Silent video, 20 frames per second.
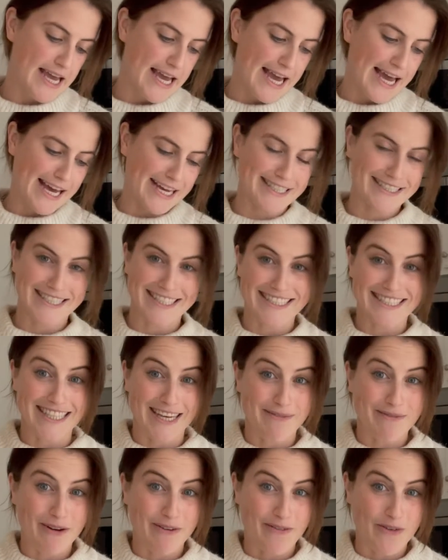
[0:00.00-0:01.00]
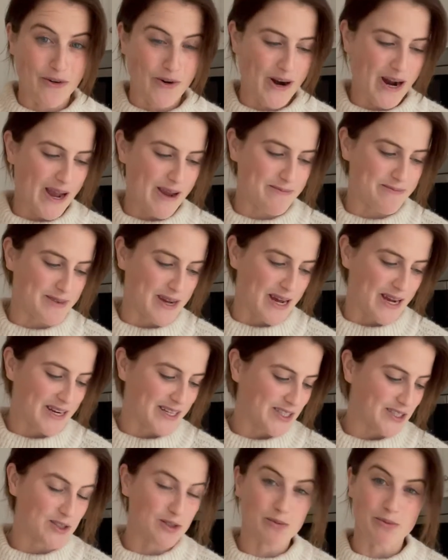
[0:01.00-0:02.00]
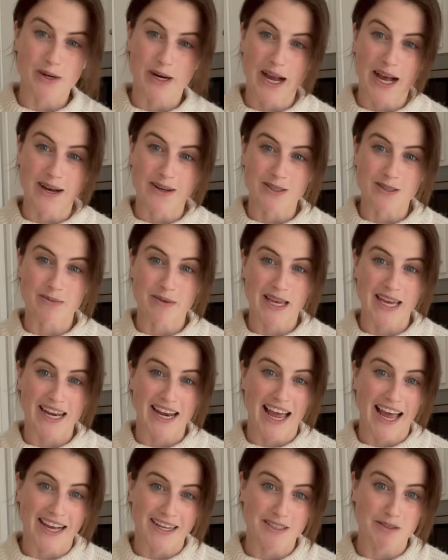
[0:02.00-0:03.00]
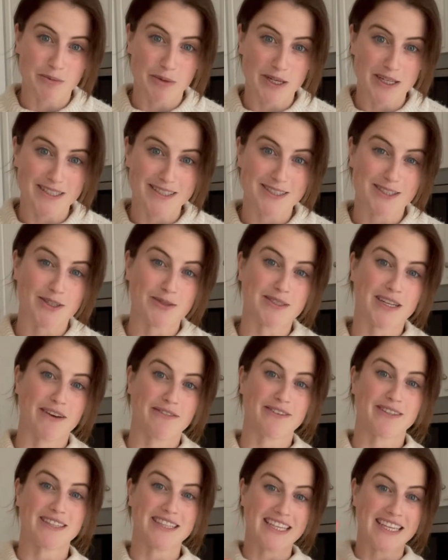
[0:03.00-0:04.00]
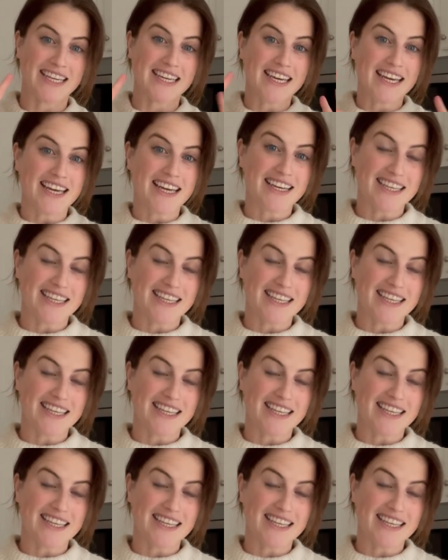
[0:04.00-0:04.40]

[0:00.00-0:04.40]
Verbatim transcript: As I said before, I'm not a super houseplant expert, so definitely